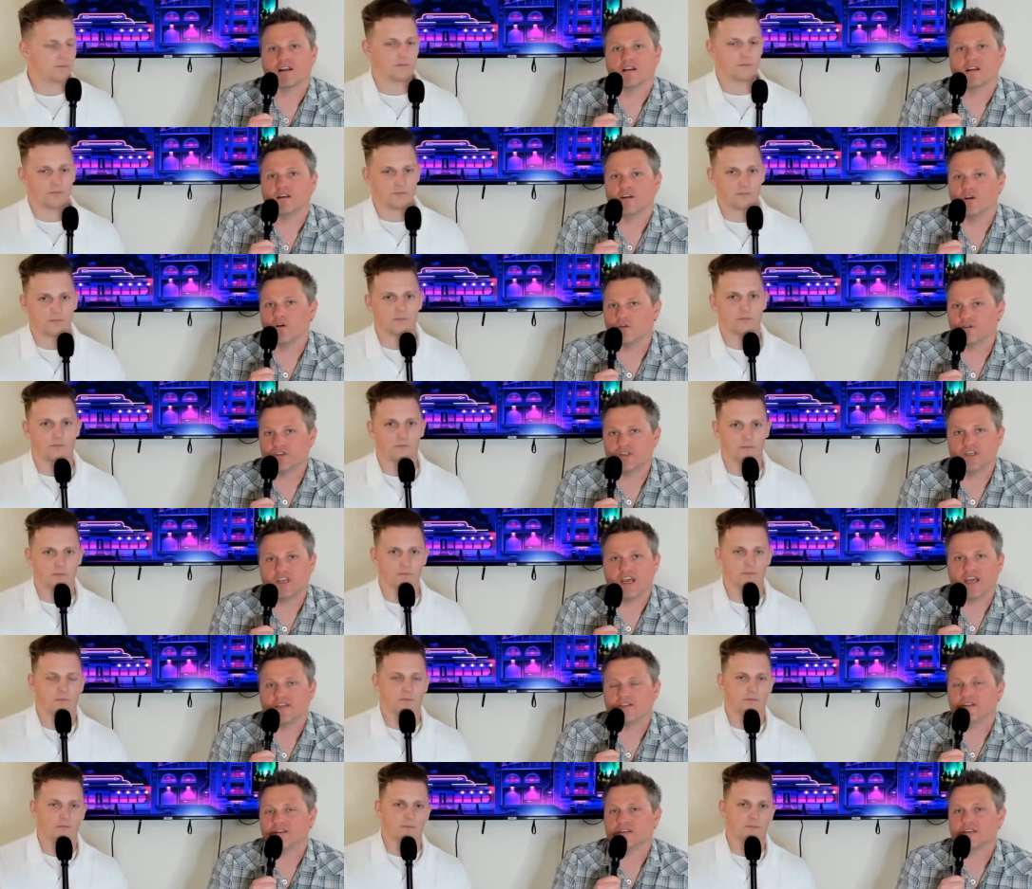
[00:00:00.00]
Speaker 1: going to
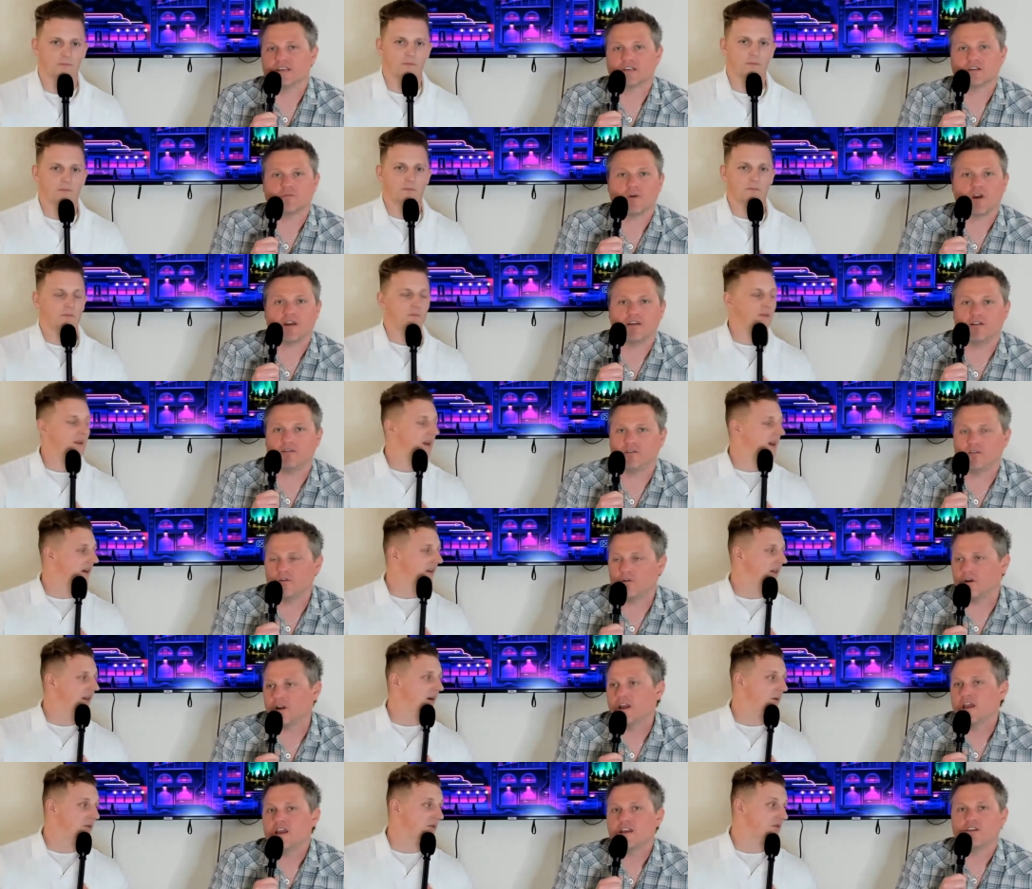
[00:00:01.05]
negotiate. This isn't how you do
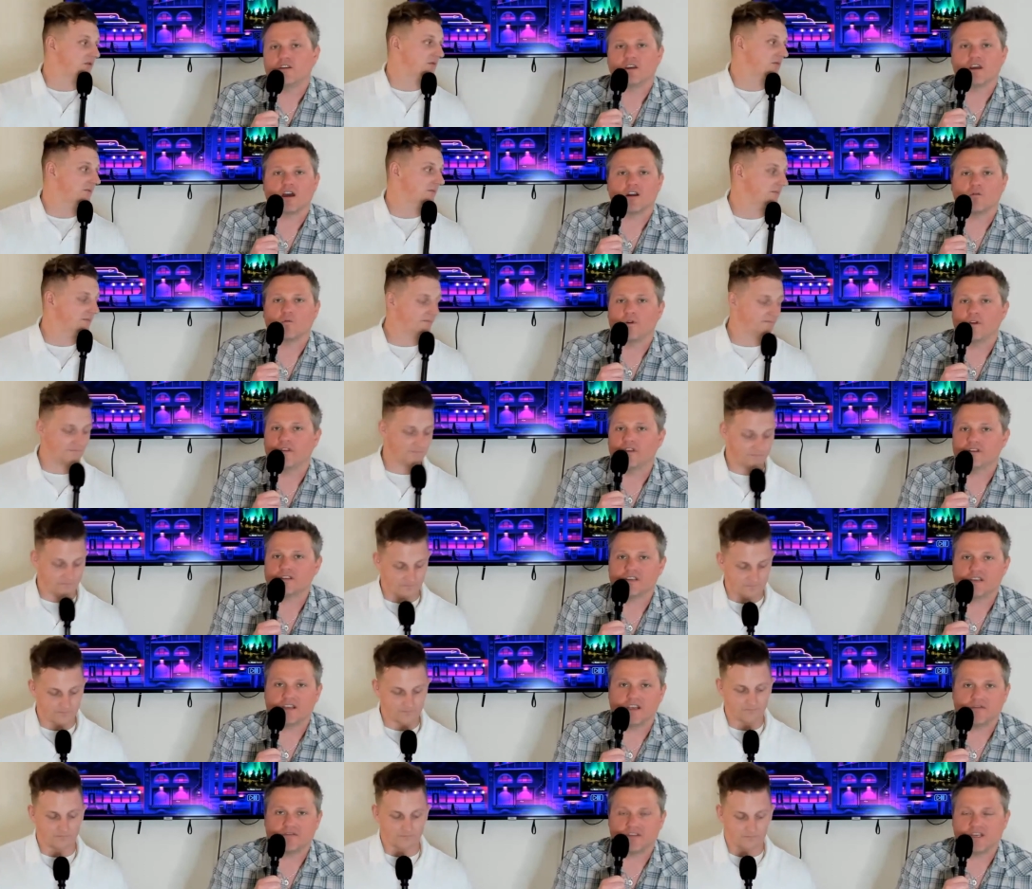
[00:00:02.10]
it. it. You got to win this
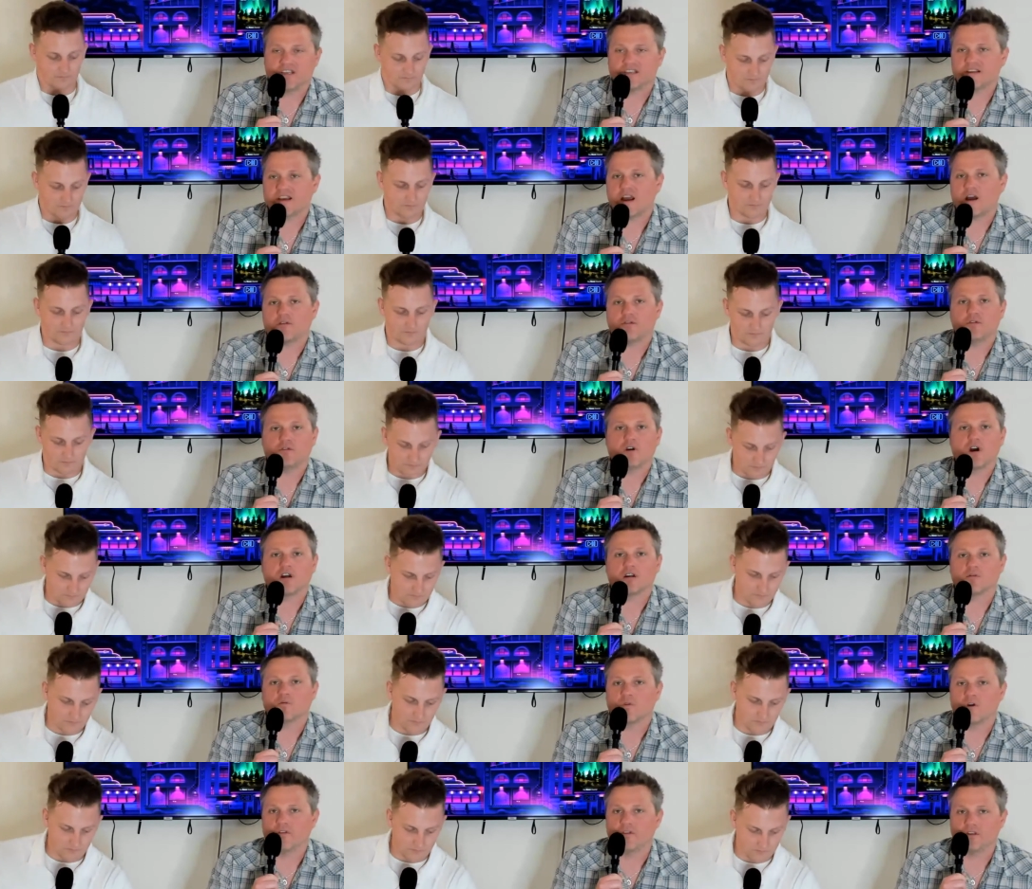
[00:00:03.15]
NFC South. You got to
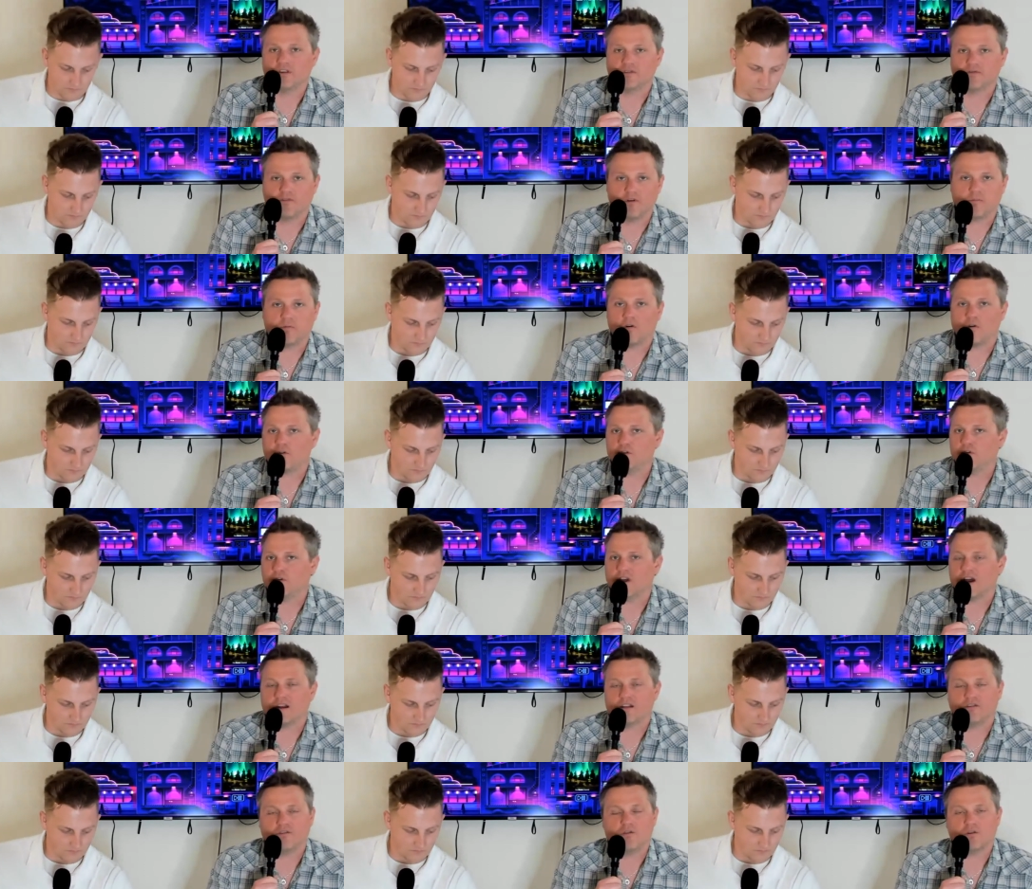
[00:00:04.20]
run this football. You
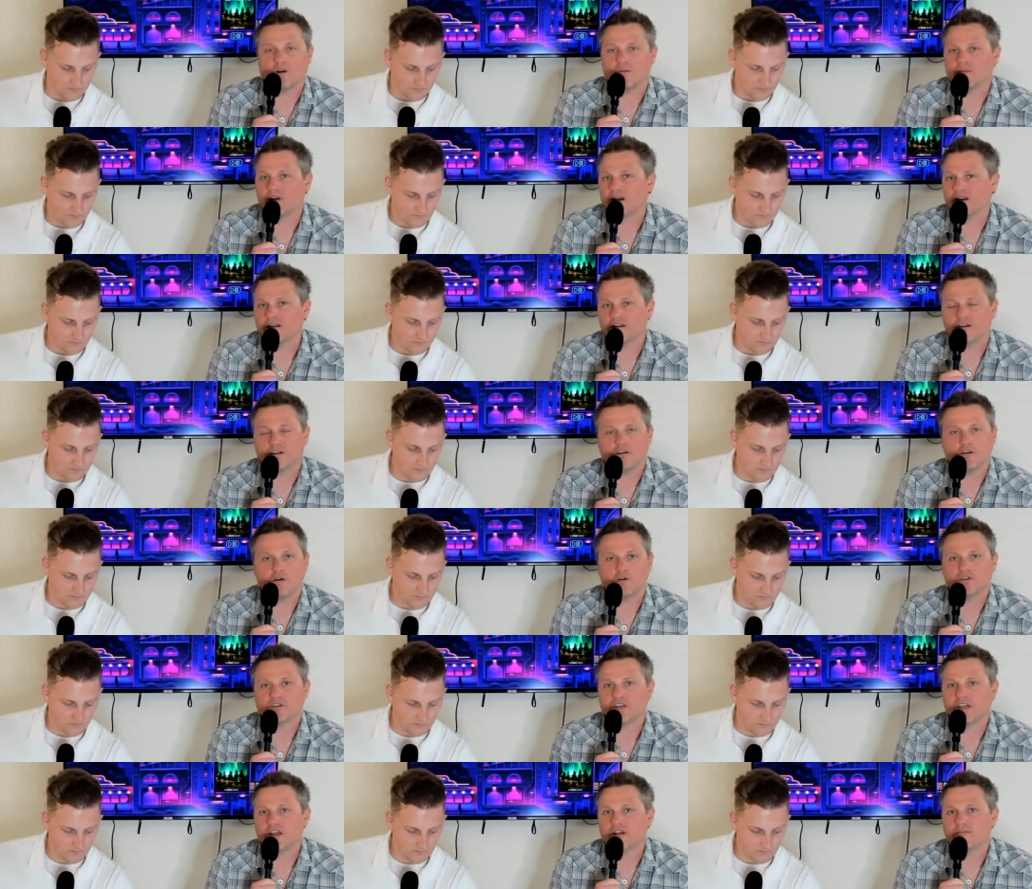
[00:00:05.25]
got to do it. I'm not going to
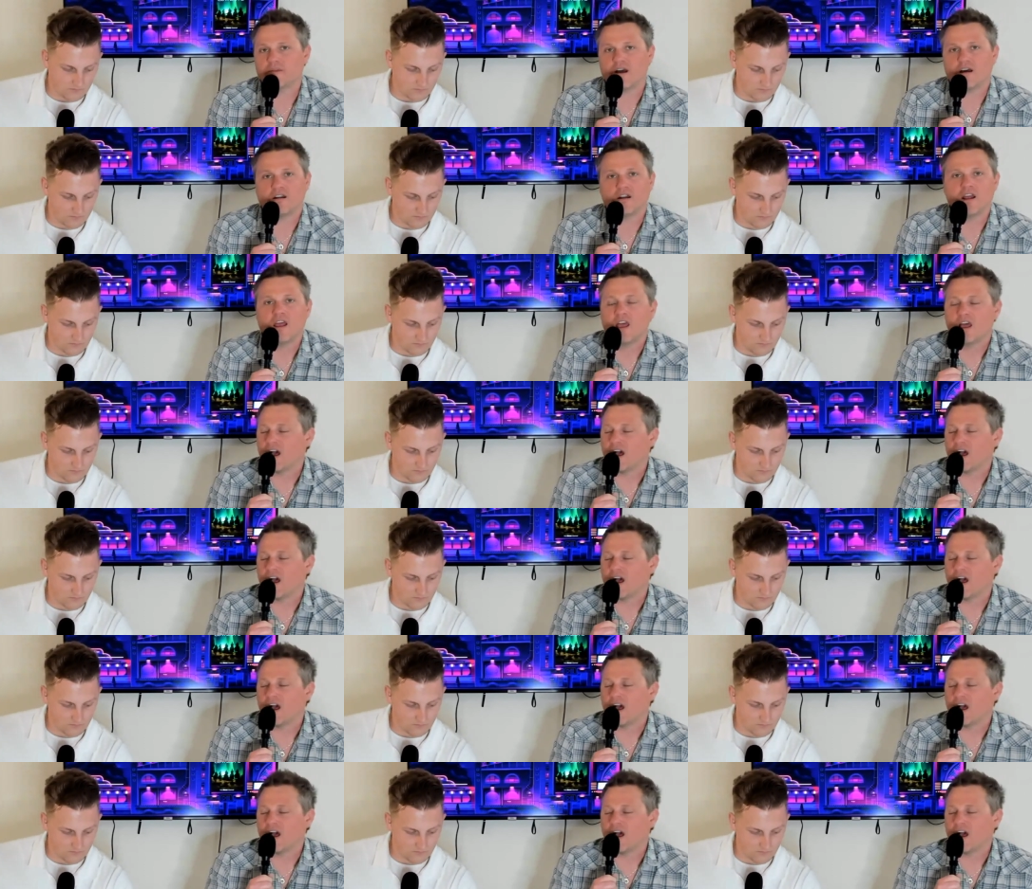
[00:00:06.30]
negotiate about it.